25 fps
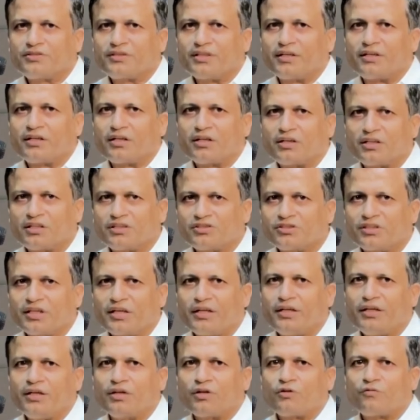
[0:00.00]
and
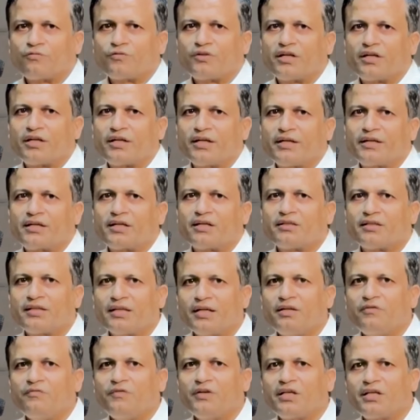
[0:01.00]
understanding of the data,
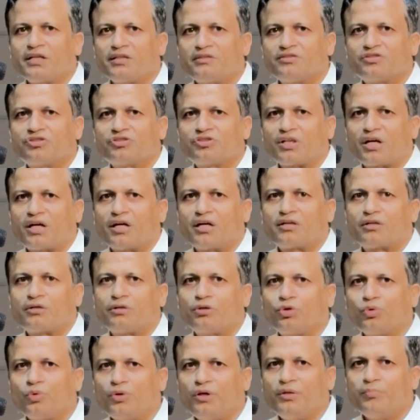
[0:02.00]
then we can start
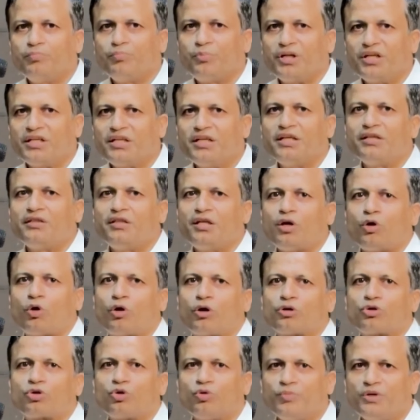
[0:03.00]
bringing the
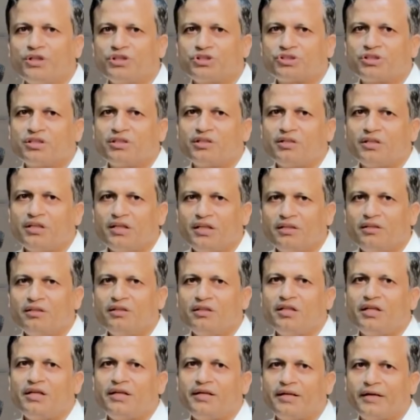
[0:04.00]
automation
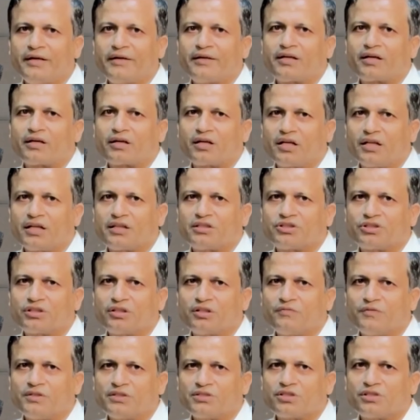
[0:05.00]
in the data
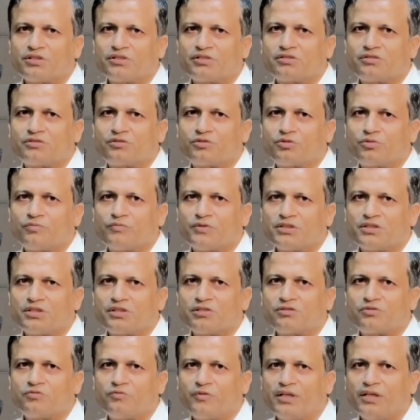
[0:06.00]
collection, which is
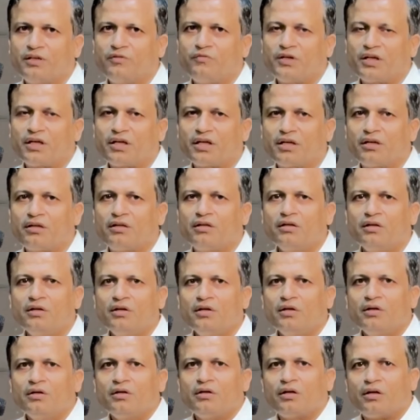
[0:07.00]
when we can
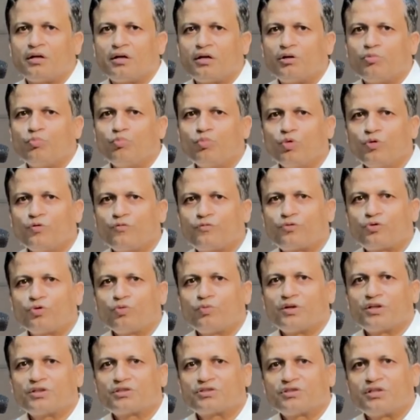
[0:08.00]
move
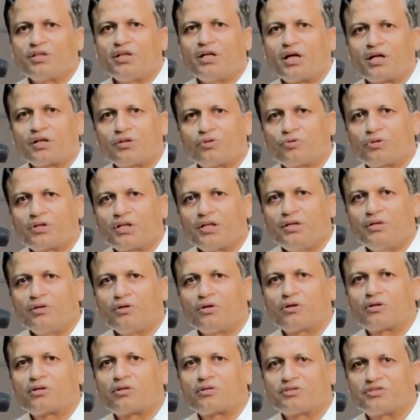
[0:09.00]
towards the IoT
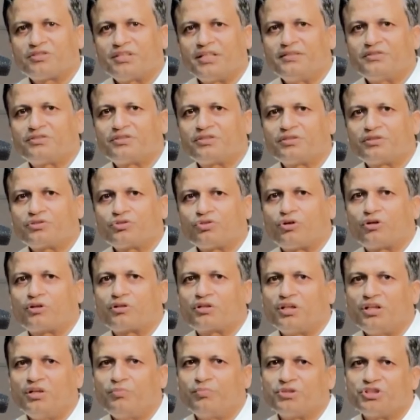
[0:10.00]
or sensors or
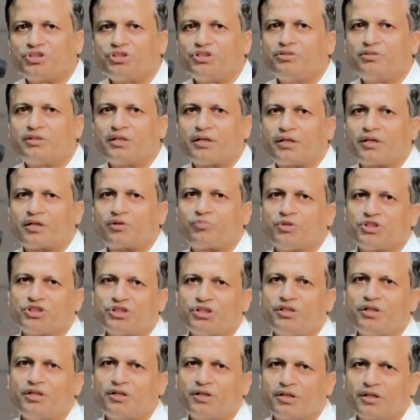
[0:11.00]
the direct
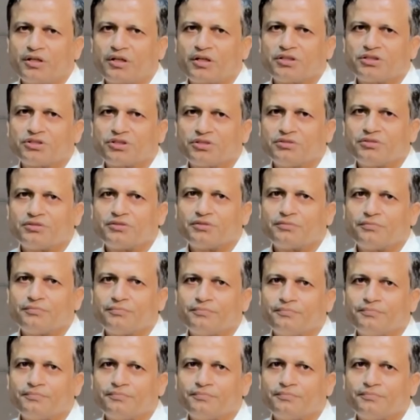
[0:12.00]
machine integrations.